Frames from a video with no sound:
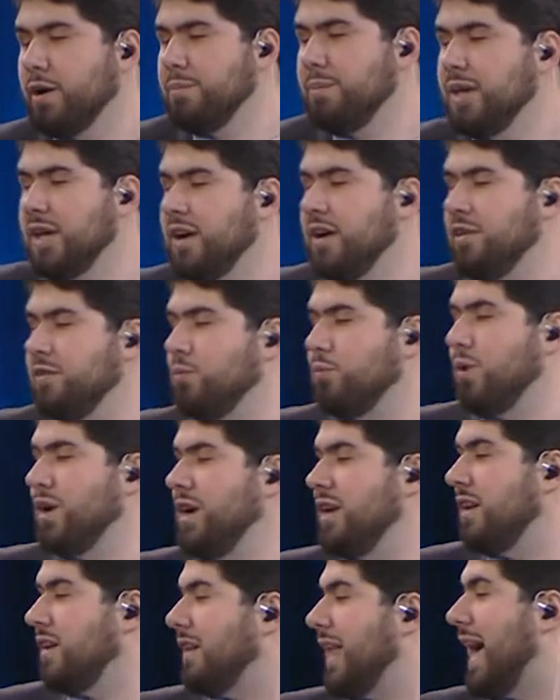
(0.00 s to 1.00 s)
because what
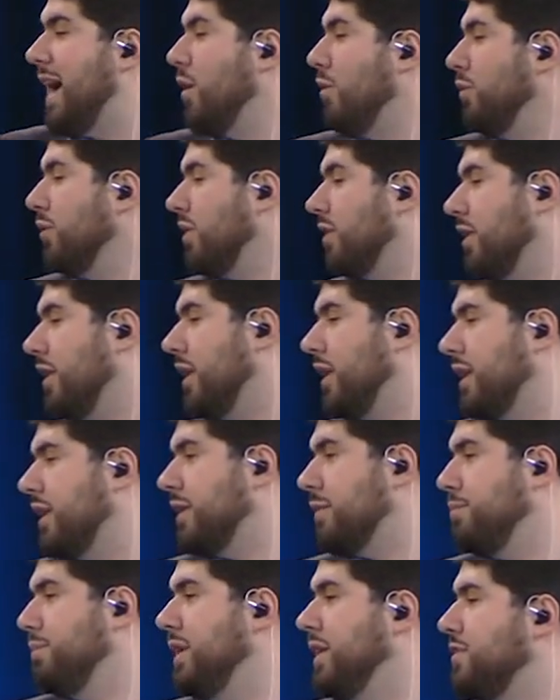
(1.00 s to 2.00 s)
it allowed
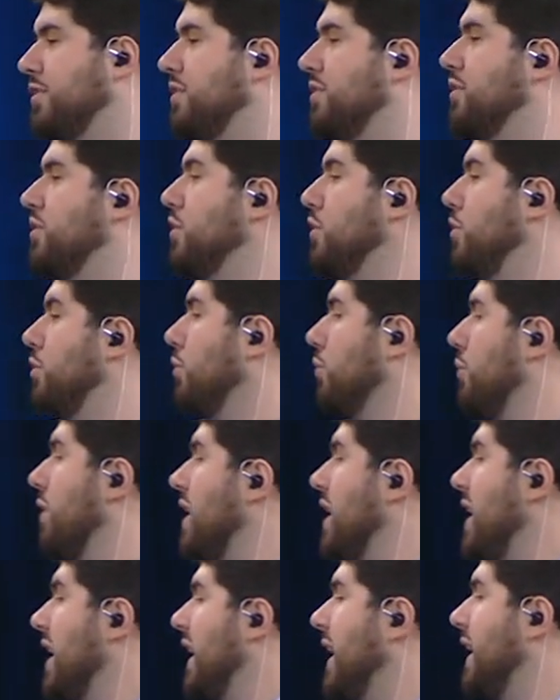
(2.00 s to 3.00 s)
me to do
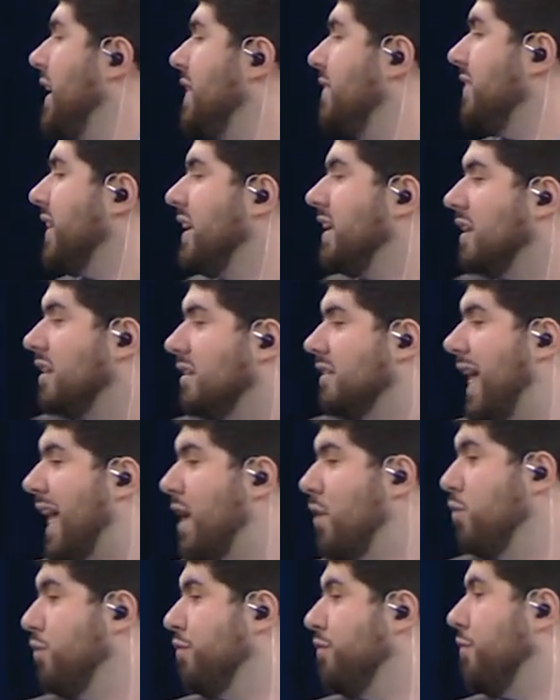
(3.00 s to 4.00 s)
is it
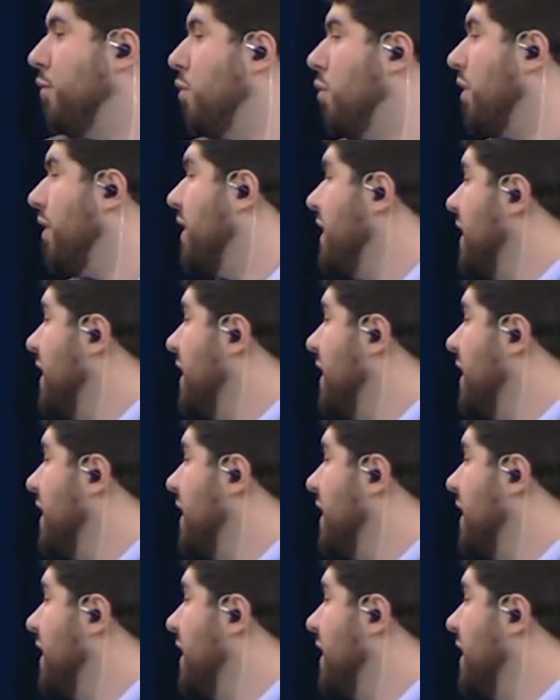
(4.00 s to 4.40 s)
allowed for